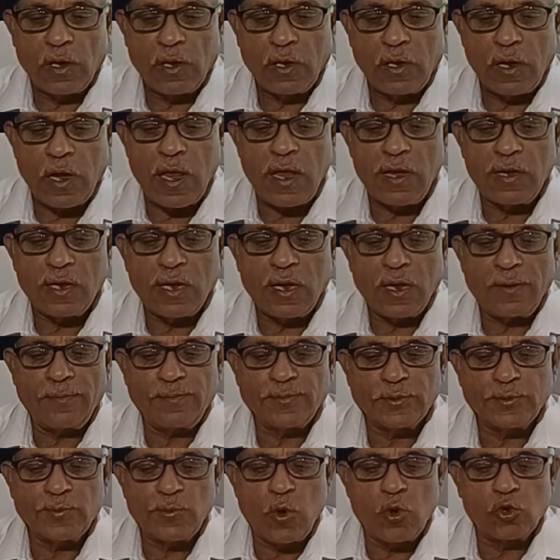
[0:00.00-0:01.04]
Laying
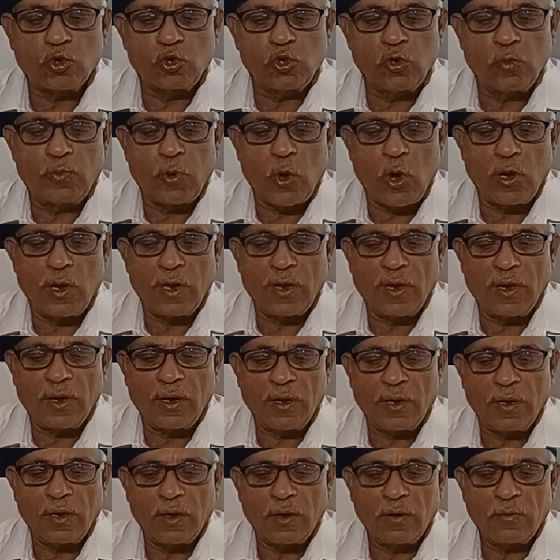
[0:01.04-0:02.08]
up smoke tube
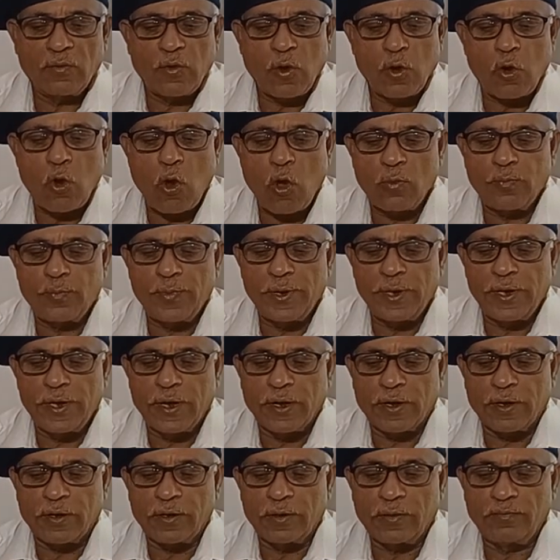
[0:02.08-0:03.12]
boiler for long
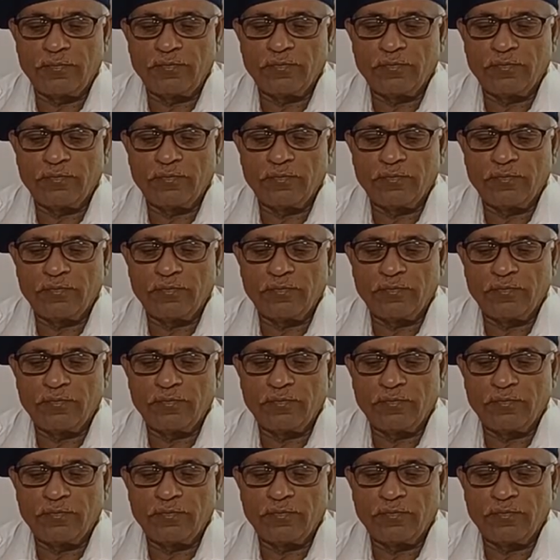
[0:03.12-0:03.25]
period.